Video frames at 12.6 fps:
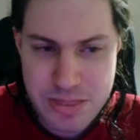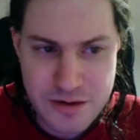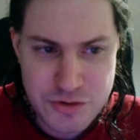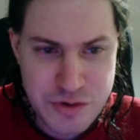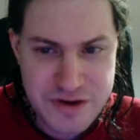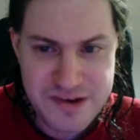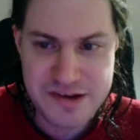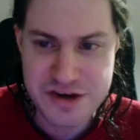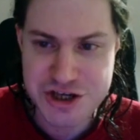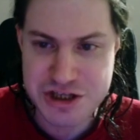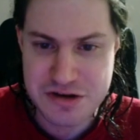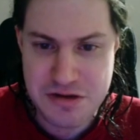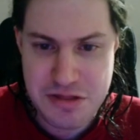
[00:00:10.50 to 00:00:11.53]
train
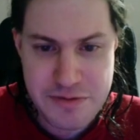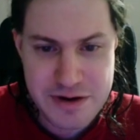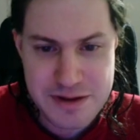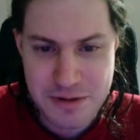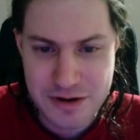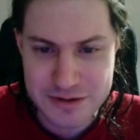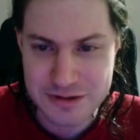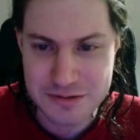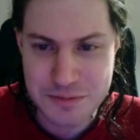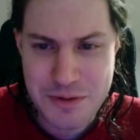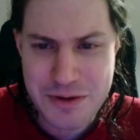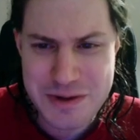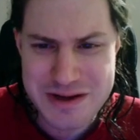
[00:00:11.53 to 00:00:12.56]
station 3D model.
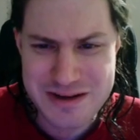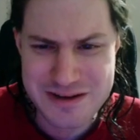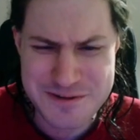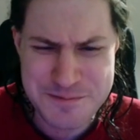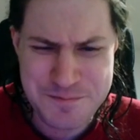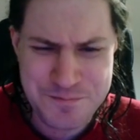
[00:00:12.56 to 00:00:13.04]
Remember how I